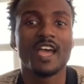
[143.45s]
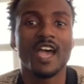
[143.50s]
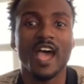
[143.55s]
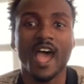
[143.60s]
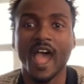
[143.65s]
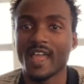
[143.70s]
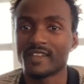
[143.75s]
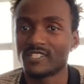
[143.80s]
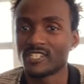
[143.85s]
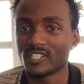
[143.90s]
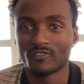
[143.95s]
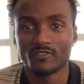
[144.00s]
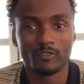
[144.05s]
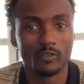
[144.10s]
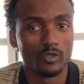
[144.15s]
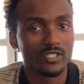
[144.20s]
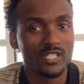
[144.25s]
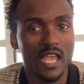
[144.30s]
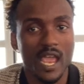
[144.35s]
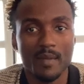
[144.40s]
I just
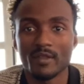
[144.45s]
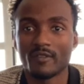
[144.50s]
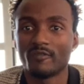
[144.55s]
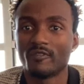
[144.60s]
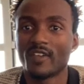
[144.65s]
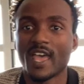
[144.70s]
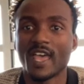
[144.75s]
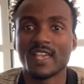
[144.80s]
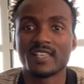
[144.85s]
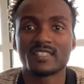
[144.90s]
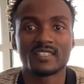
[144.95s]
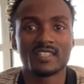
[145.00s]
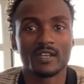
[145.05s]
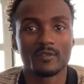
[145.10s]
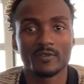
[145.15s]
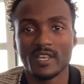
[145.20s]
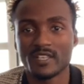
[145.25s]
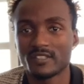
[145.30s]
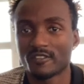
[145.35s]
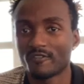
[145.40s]
full-time invest, I
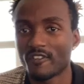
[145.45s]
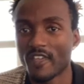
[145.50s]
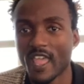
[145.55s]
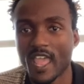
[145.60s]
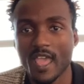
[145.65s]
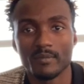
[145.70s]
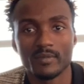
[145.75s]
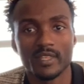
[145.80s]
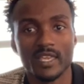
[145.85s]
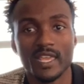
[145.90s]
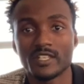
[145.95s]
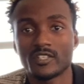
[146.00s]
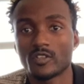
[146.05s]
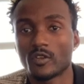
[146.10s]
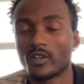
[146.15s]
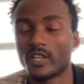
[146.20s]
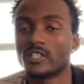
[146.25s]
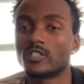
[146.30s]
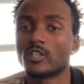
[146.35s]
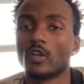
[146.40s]
raise a family, so
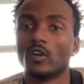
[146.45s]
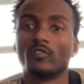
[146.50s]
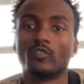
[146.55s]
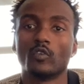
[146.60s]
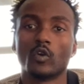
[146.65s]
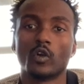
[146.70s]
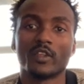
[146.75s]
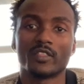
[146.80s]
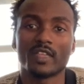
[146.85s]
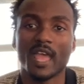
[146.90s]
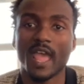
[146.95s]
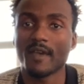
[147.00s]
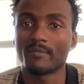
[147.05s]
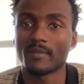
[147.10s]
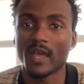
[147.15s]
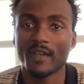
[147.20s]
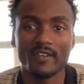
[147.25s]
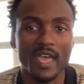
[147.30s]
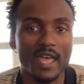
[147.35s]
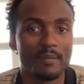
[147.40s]
on and so forth.
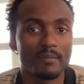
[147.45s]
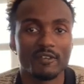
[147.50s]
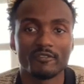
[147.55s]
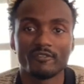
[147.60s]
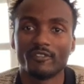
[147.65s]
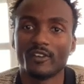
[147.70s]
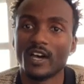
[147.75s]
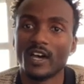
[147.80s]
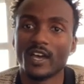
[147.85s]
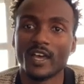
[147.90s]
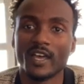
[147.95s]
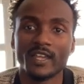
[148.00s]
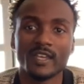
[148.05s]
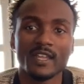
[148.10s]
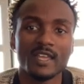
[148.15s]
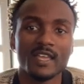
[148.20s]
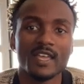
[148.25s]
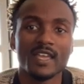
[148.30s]
I've had my fun.